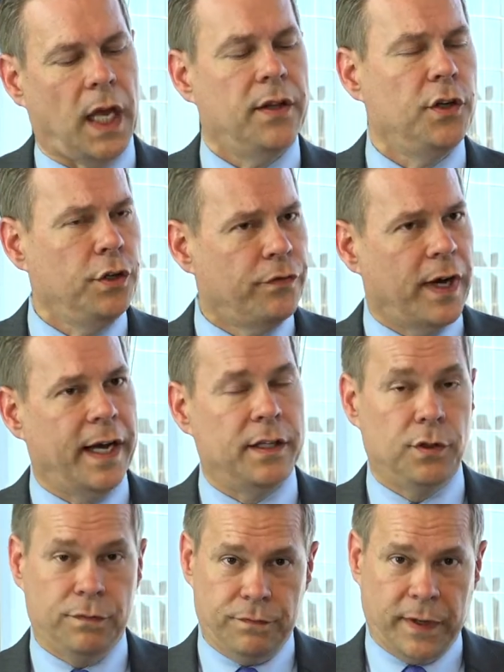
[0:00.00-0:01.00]
And then you
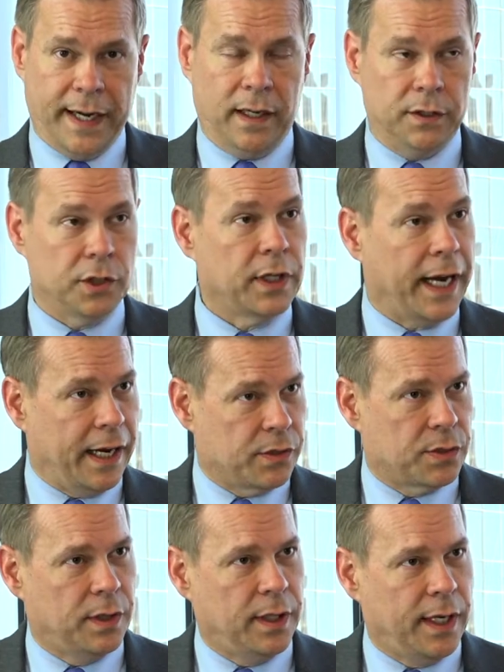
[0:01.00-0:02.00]
file your
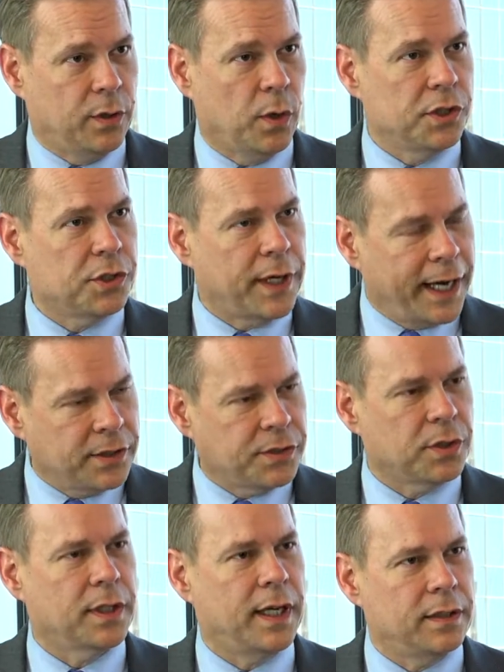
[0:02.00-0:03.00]
answer, and of course your
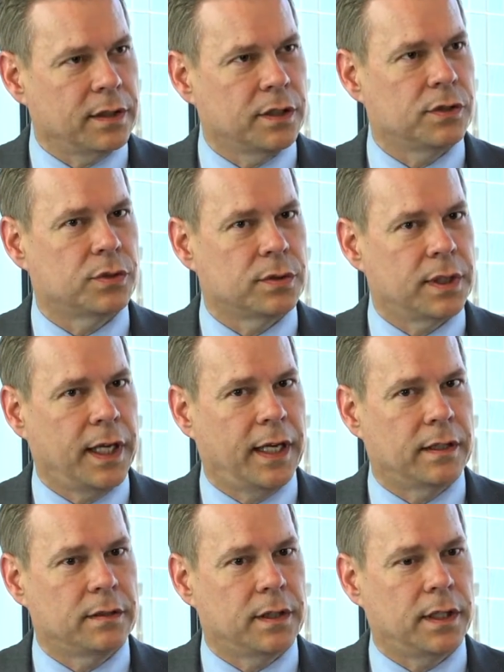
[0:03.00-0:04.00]
answer can
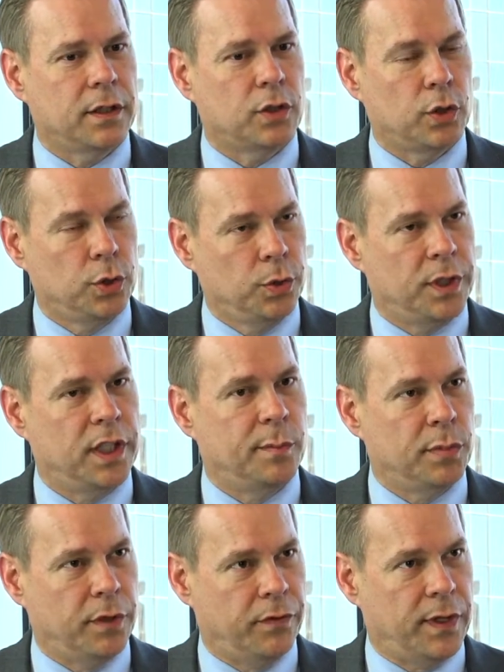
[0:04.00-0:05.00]
include a
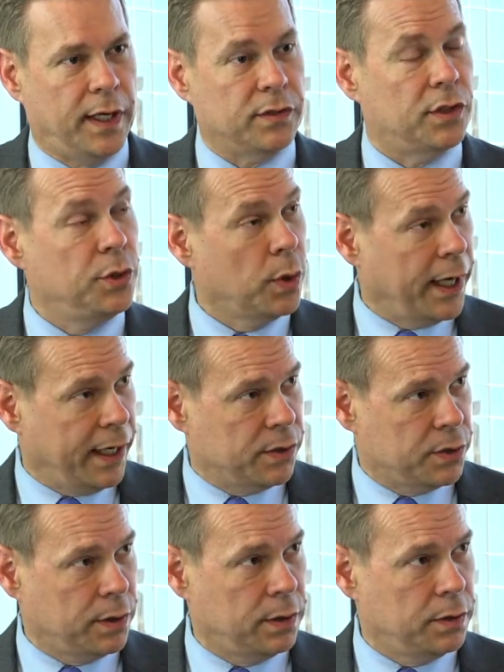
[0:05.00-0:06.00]
number of things. And your
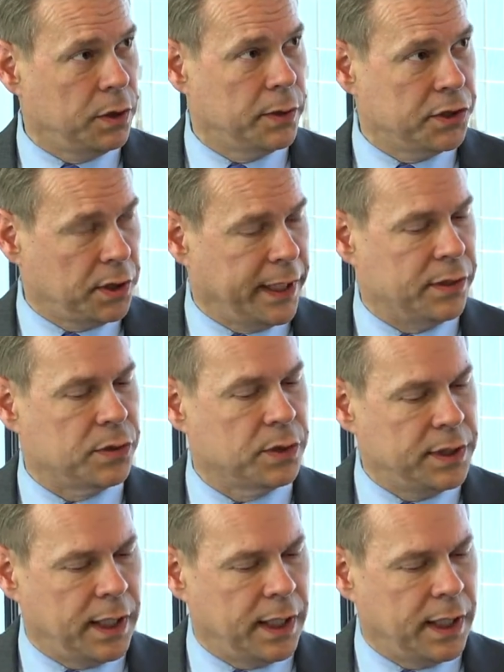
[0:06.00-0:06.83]
original answer